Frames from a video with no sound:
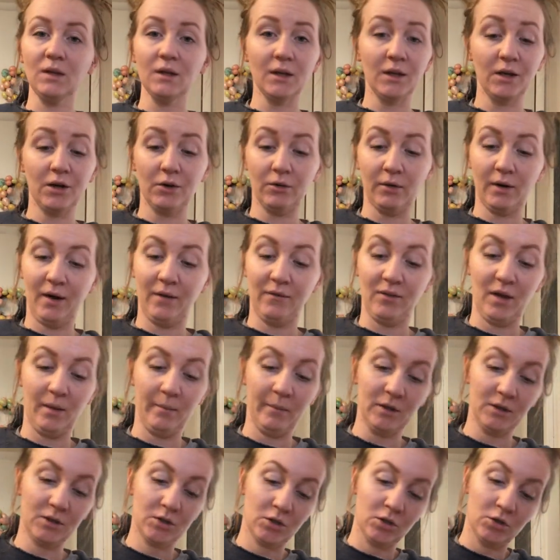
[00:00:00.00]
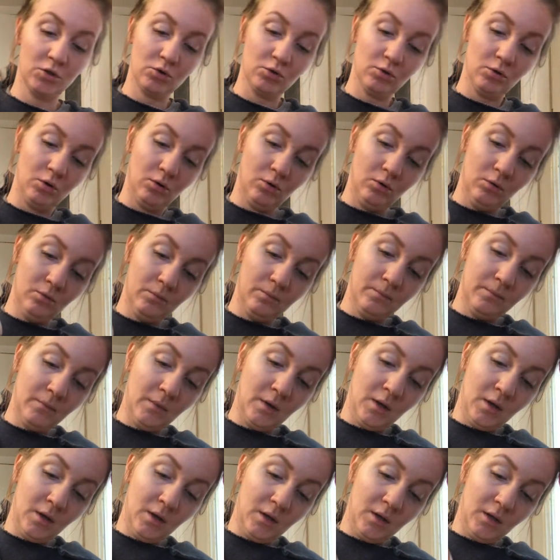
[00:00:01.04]
you don't have that much control.
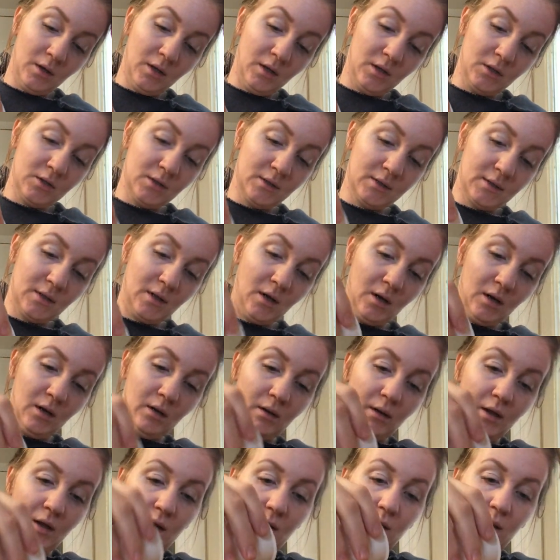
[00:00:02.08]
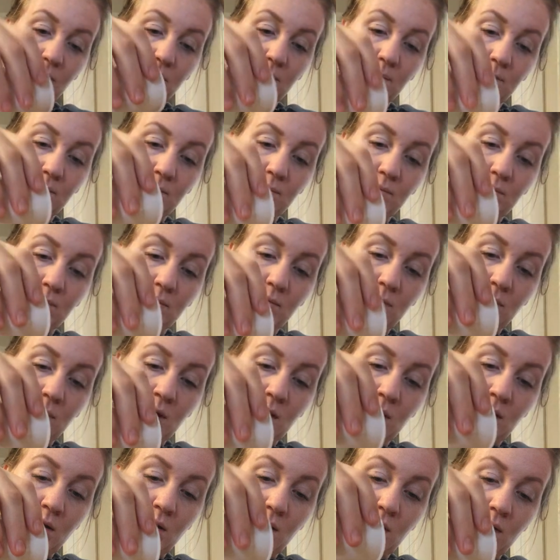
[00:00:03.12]
You just gotta let it
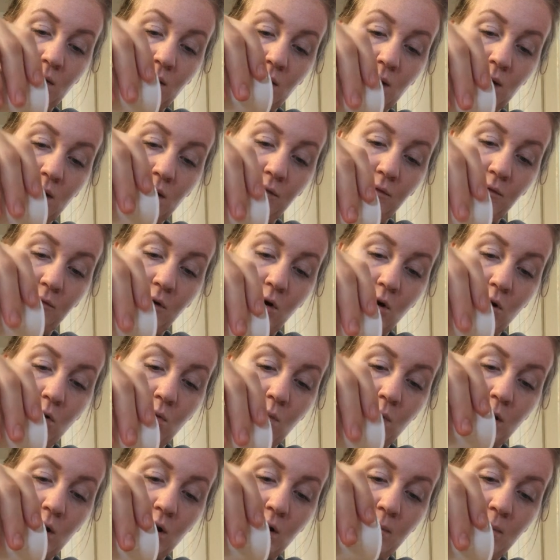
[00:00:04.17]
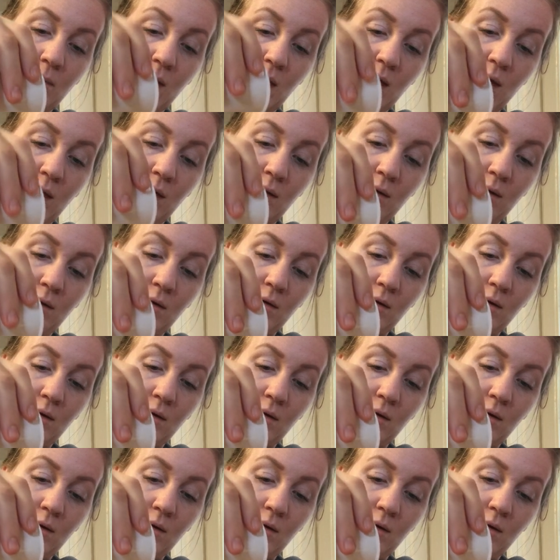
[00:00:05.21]
fall where it may.